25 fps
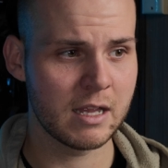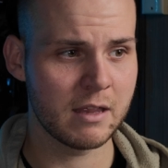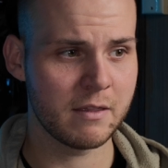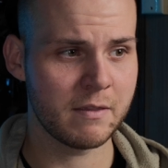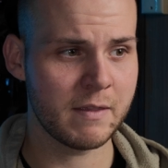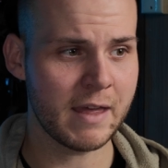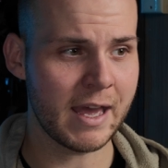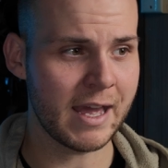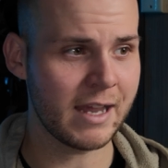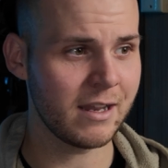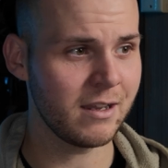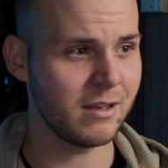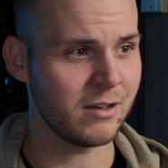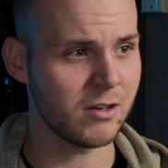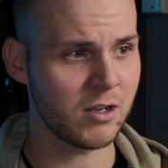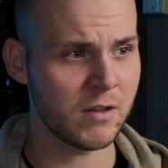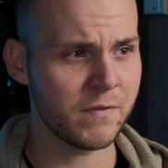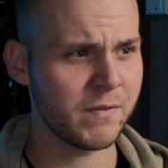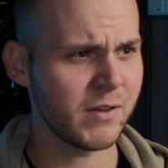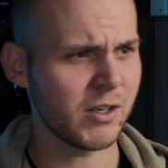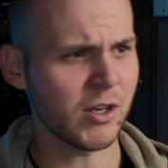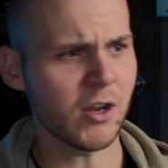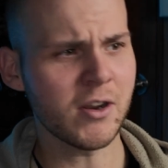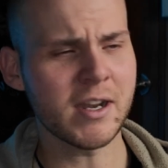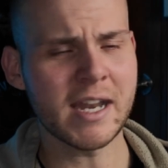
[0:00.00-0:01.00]
that, you know,
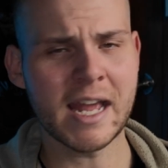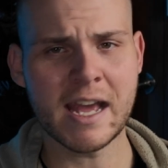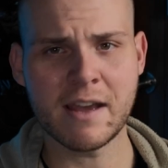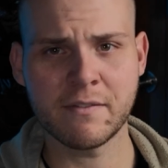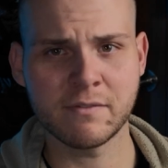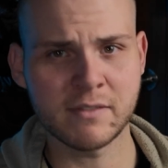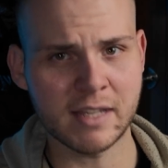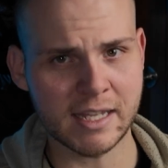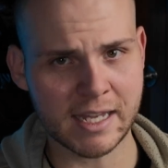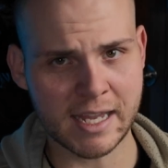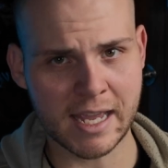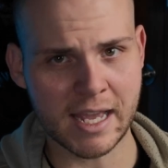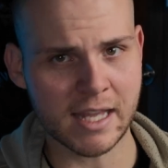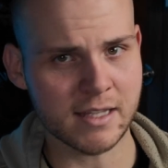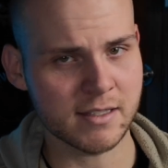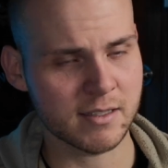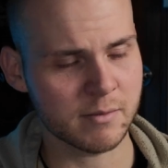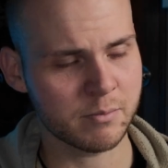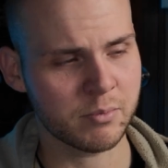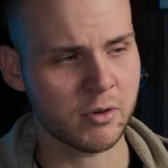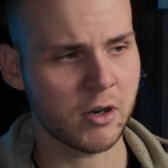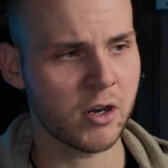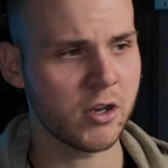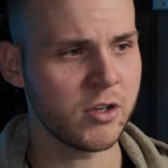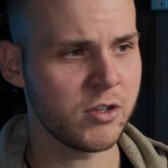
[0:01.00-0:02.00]
if you don't have Dehancer
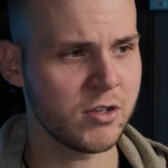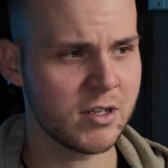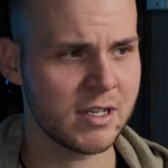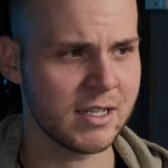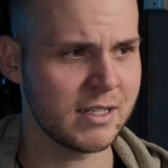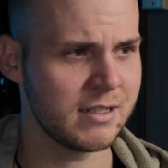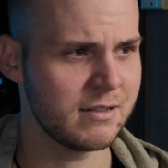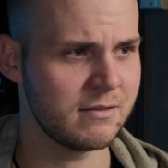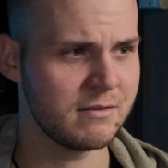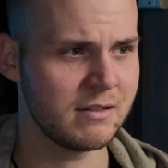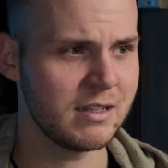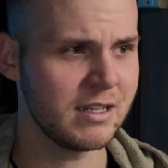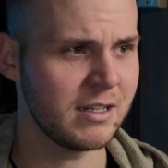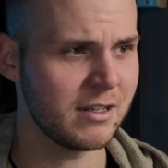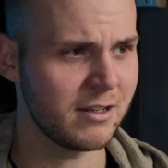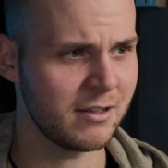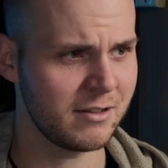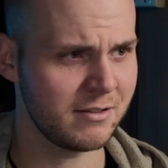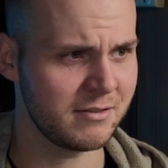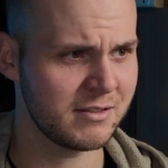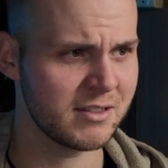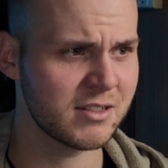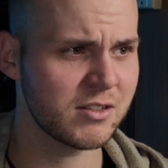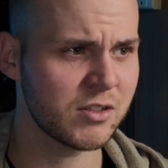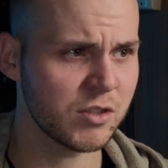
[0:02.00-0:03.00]
Pro, you can, you know,
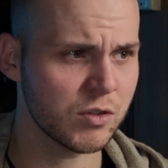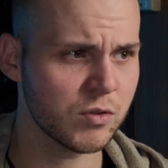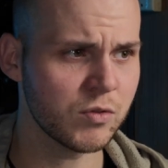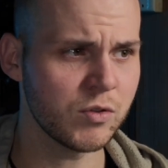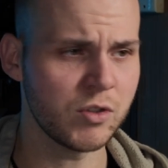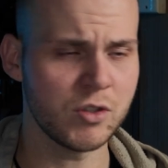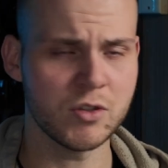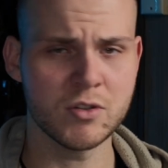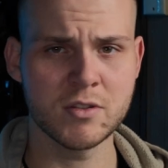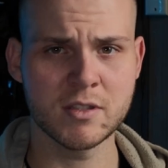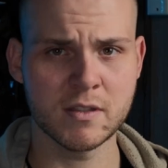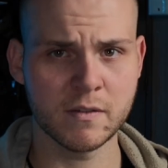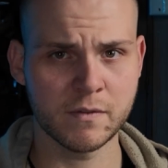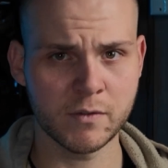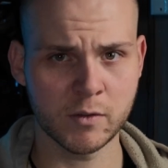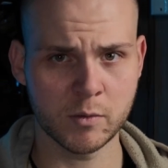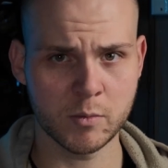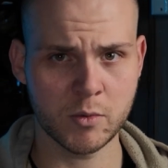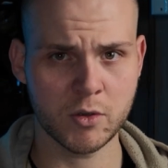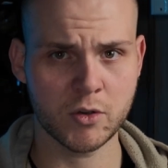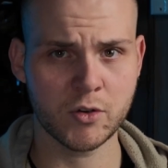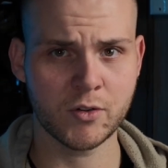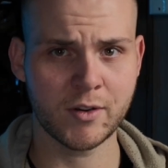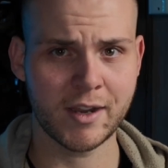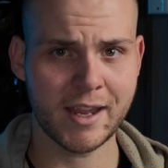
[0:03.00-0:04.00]
still use the Film
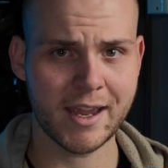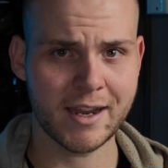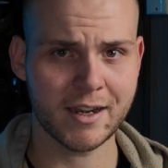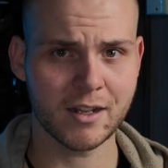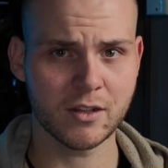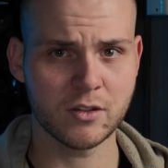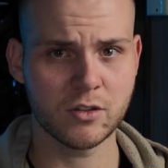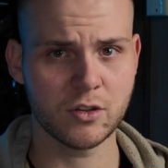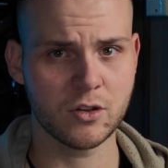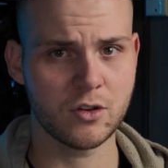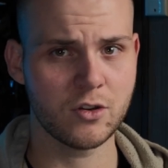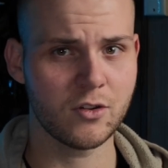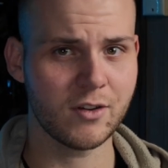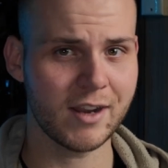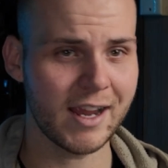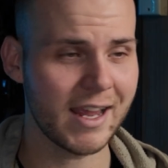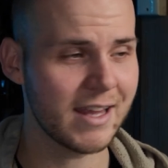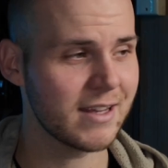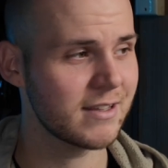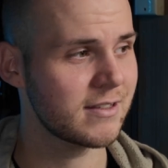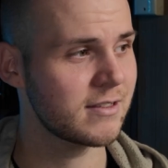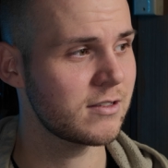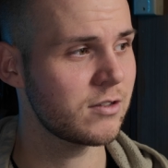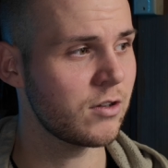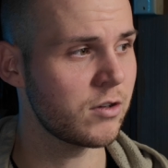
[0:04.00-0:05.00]
Look Creator to
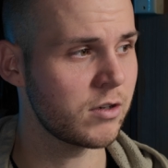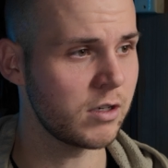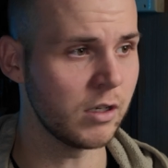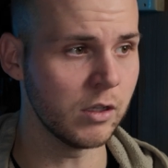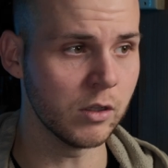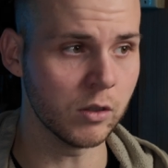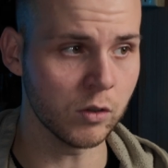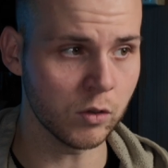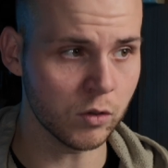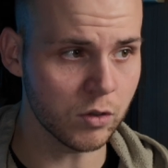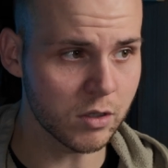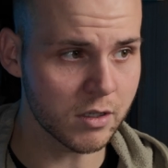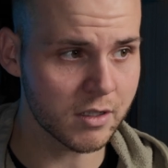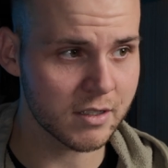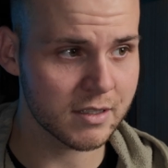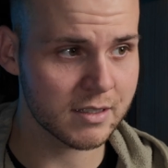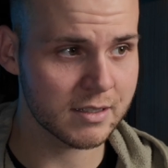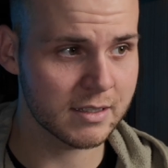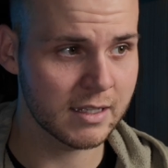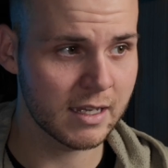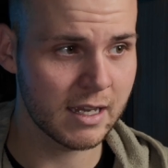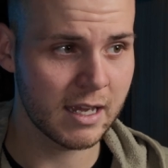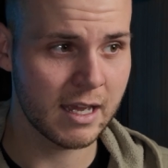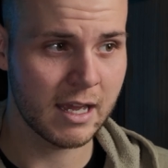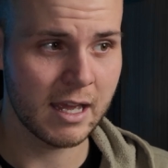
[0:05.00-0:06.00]
create certain
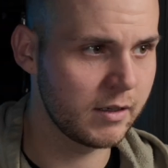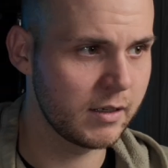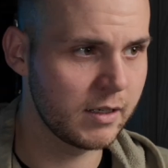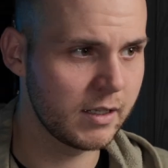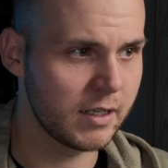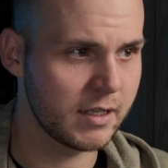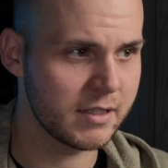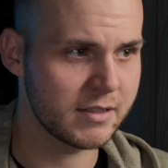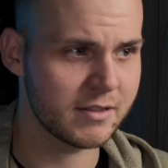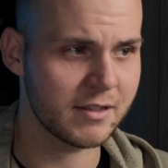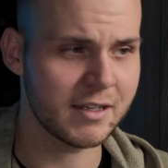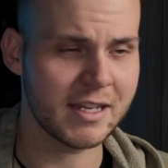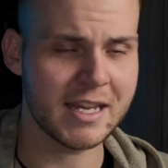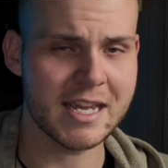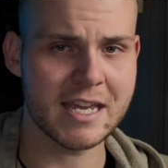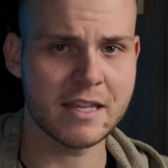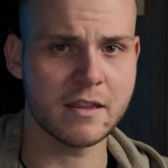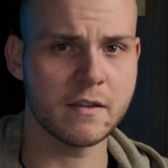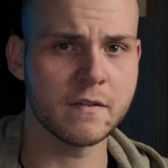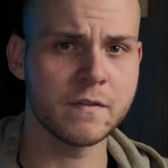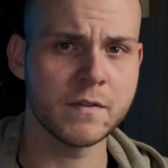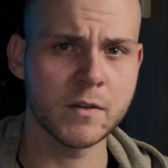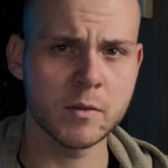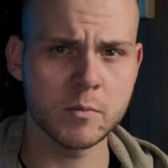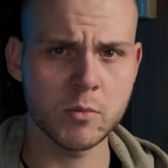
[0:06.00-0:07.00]
looks. So yeah,
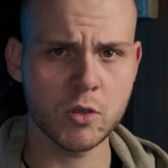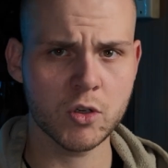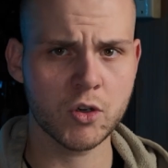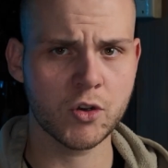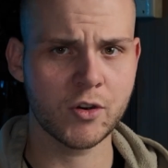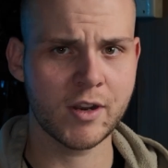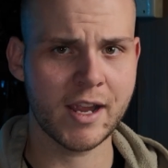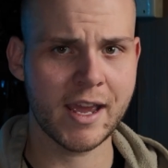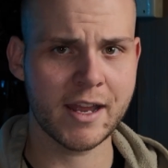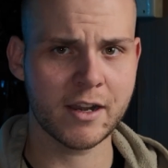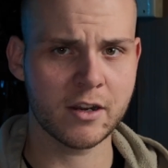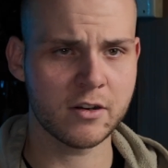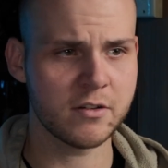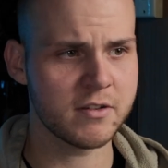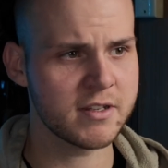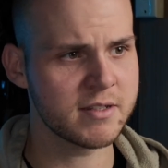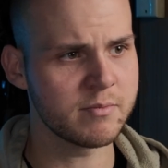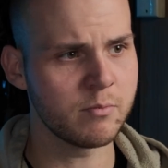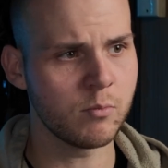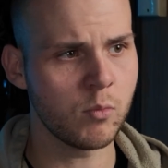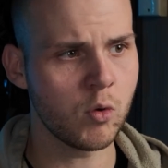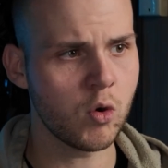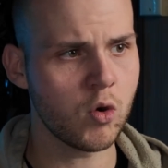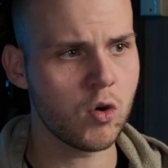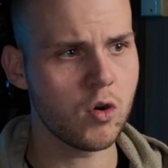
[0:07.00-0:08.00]
the Film Look Creator is
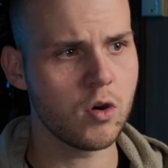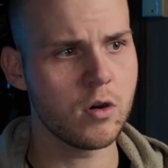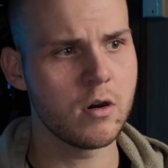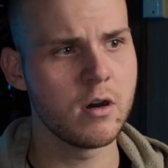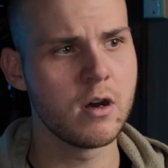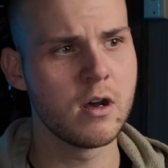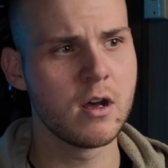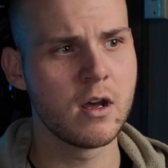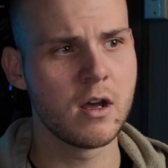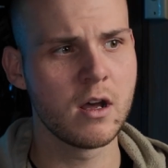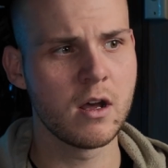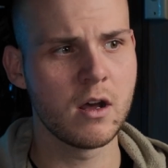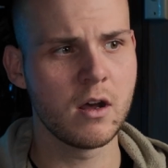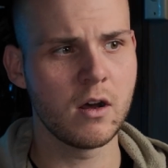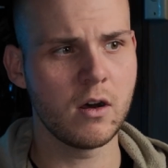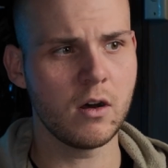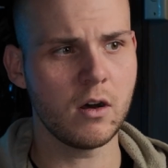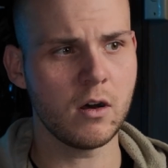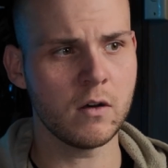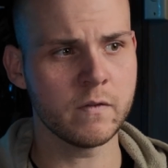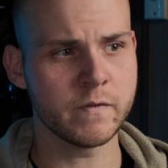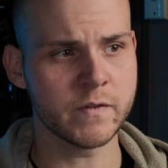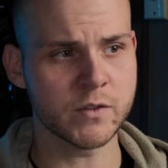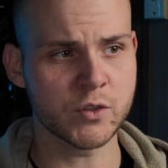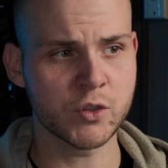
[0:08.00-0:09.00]
more
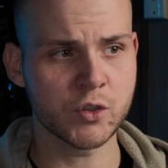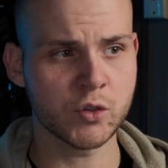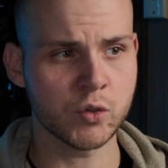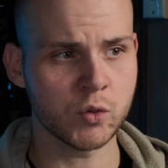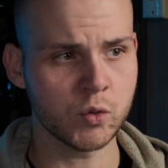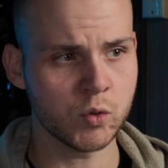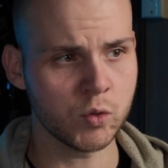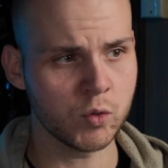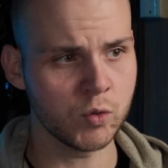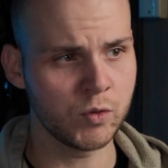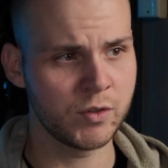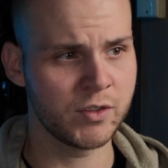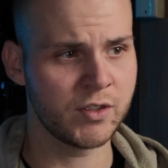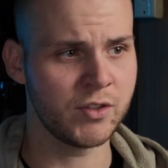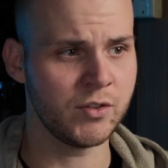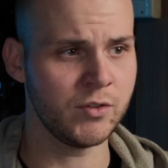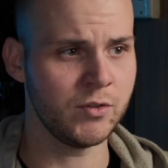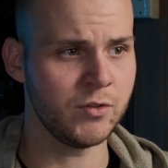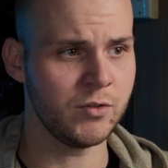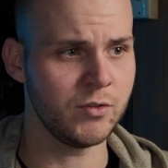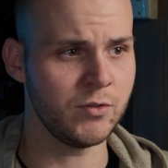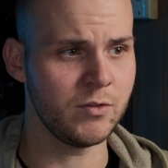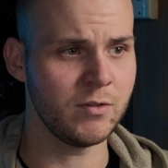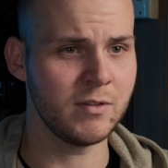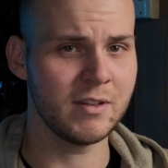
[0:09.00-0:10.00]
of a tool
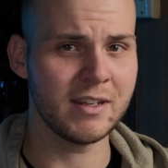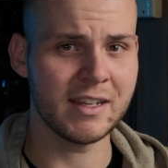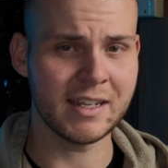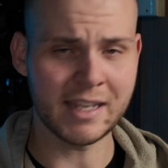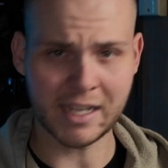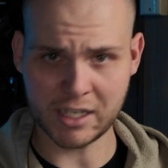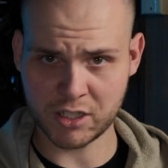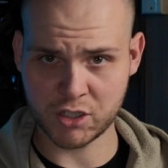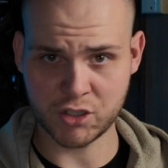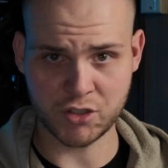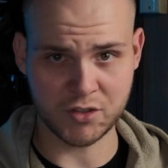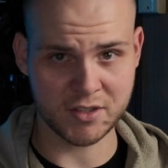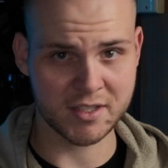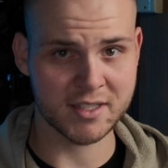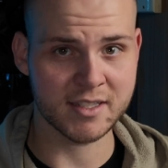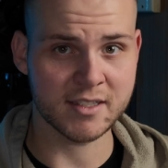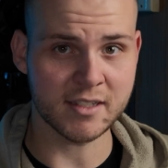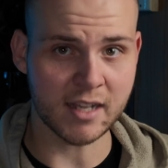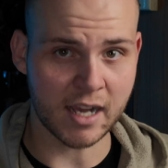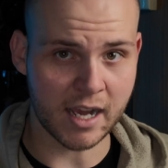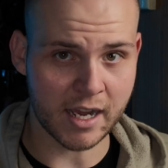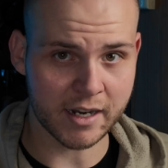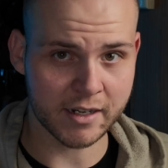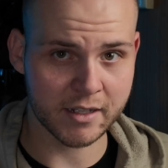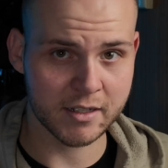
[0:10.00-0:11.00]
to get you
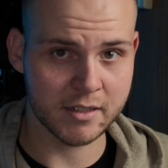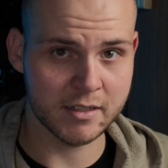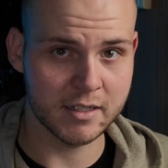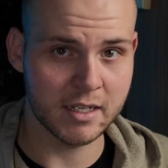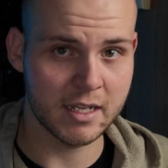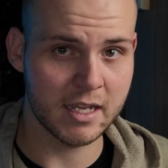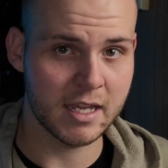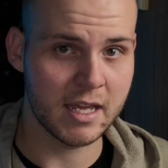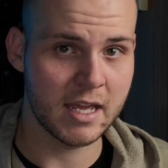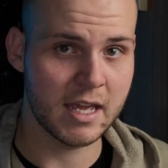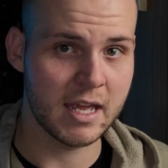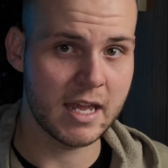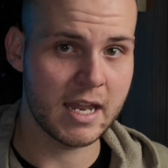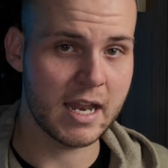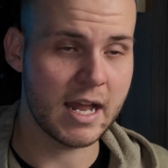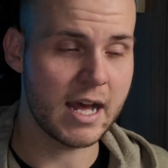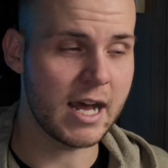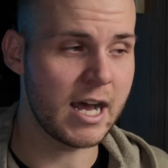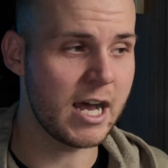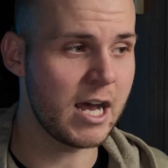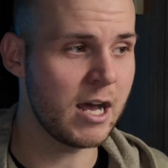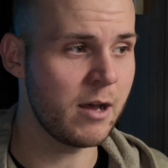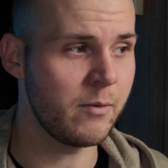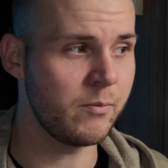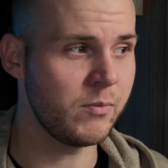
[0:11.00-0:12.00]
started.
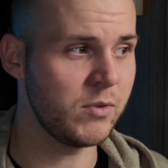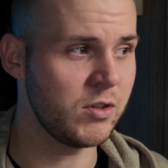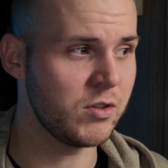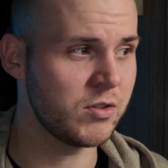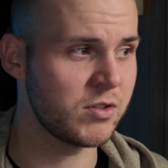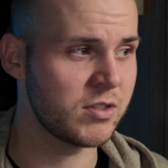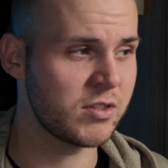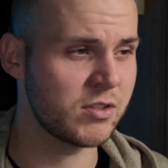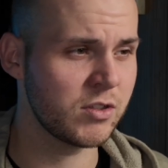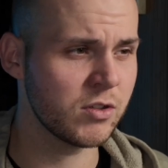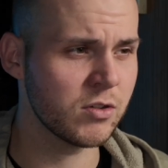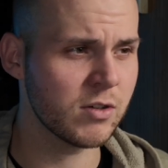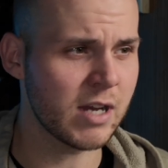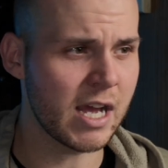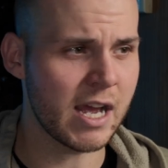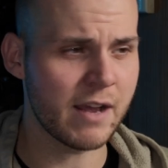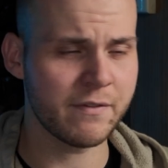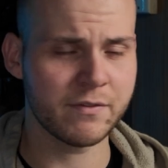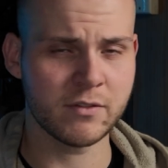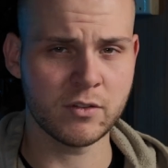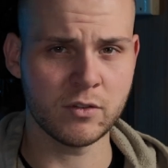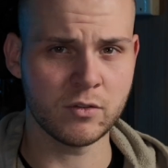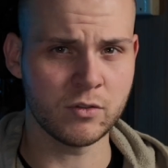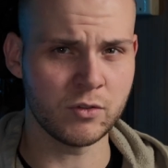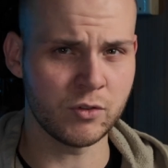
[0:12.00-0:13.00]
You still
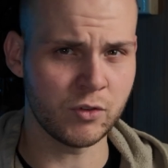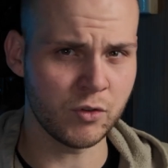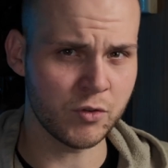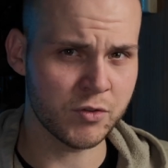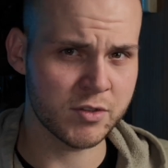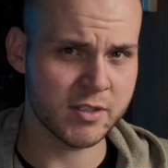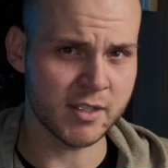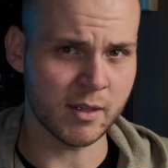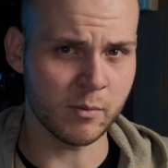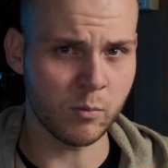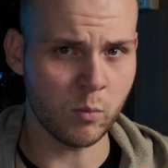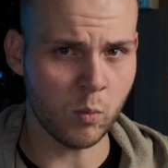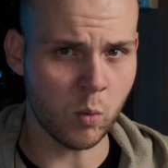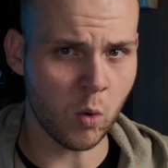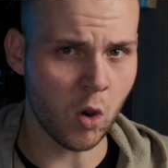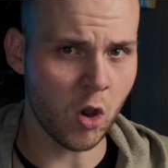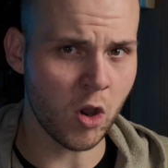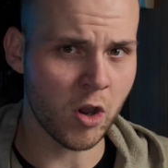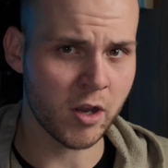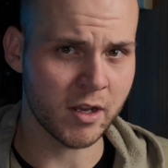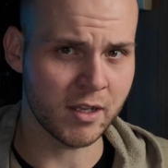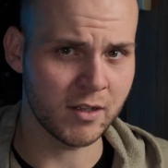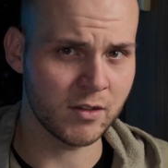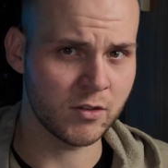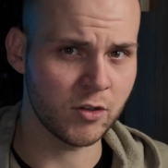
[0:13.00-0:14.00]
have to do some
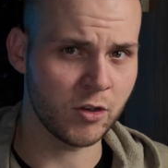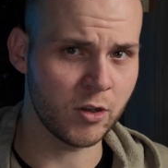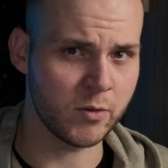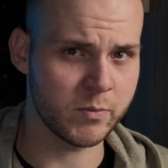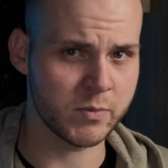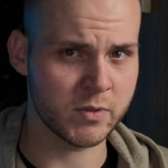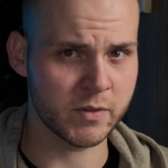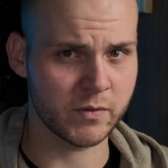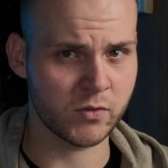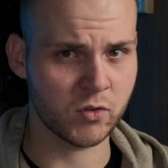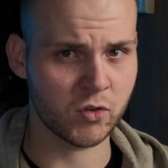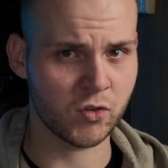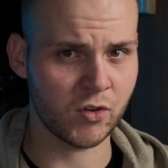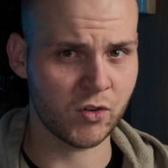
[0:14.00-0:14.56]
work in terms of